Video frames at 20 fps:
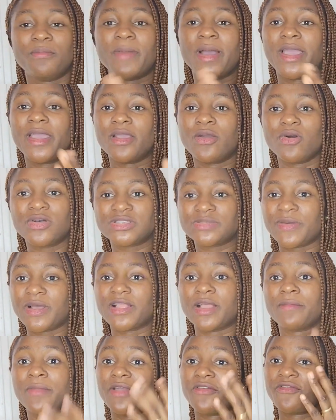my husband
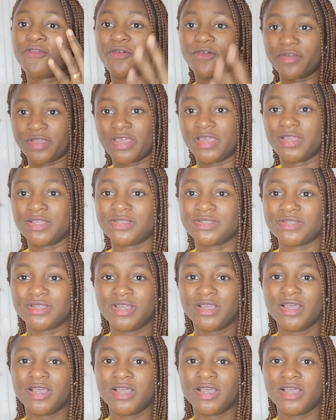and my 4 kids.